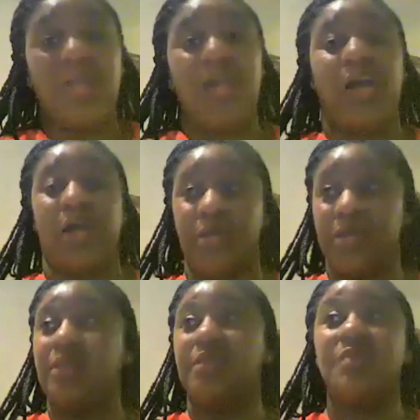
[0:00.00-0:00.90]
And
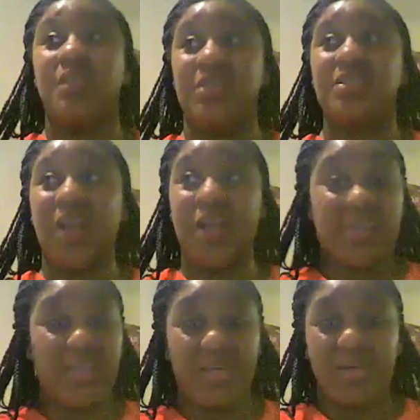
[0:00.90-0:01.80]
he
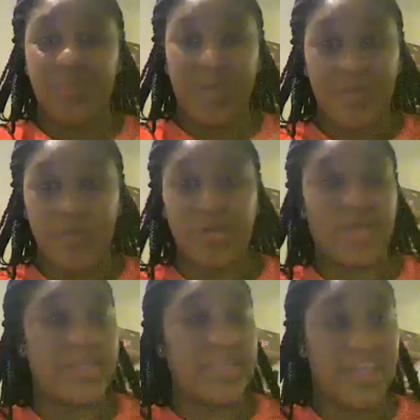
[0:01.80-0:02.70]
started paperwork
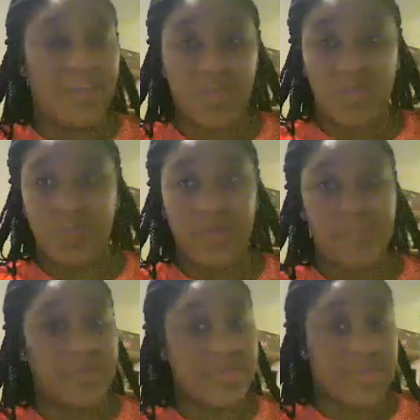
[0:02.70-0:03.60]
and he gave me the
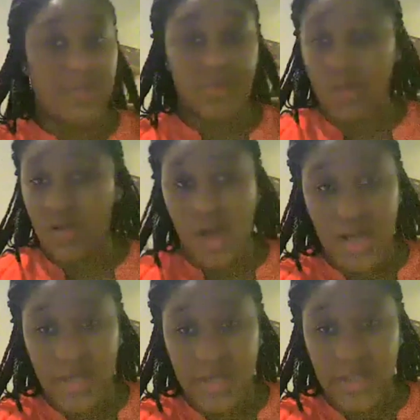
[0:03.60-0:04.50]
papers and all
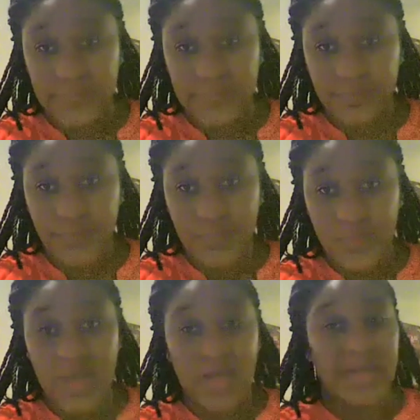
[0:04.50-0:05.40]
of that.
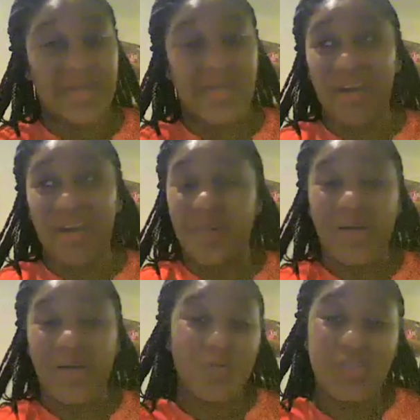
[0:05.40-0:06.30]
I carry it back
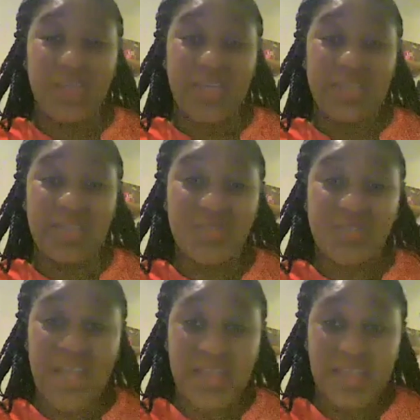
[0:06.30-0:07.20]
now to get him to
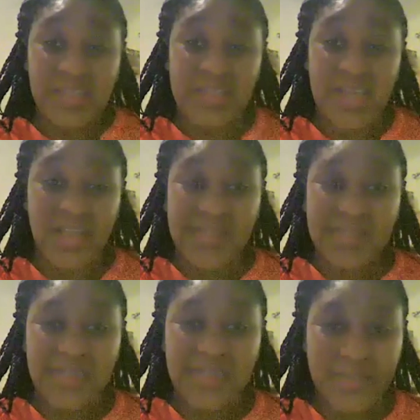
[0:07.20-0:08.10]
sign it is the next
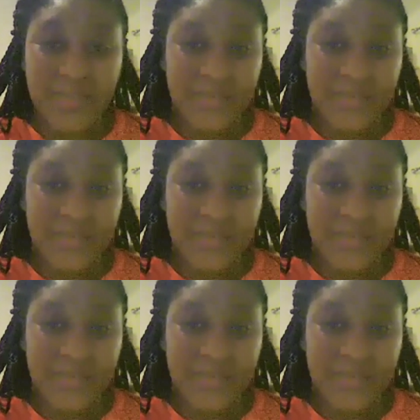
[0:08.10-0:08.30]
thing.